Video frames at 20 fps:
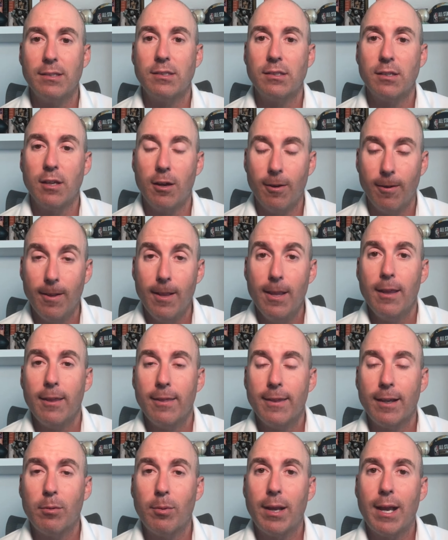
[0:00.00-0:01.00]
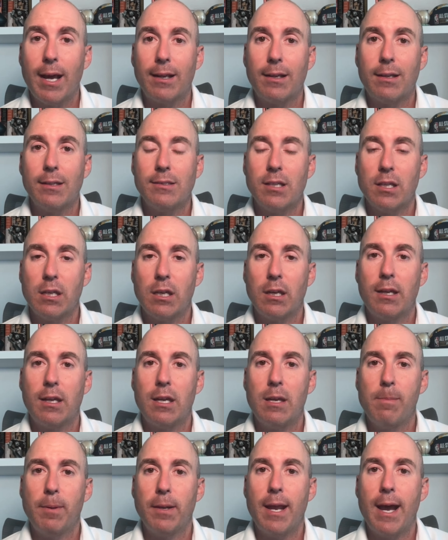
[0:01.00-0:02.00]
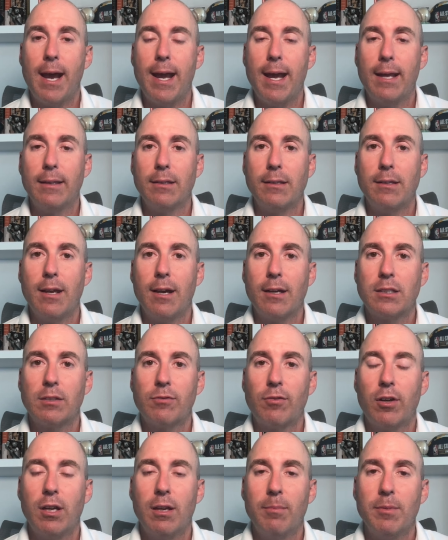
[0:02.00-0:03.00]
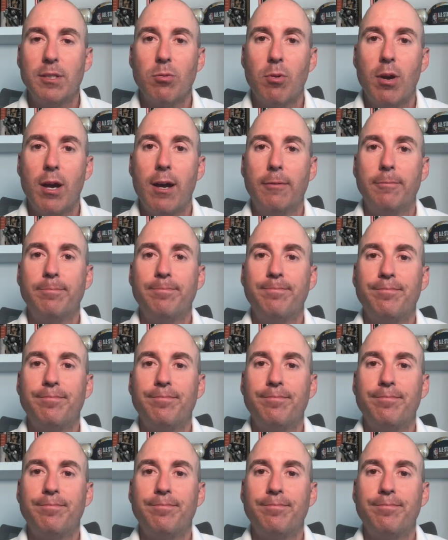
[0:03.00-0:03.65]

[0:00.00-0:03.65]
So I think we got to continue to keep an eye on the Ducks for him as well.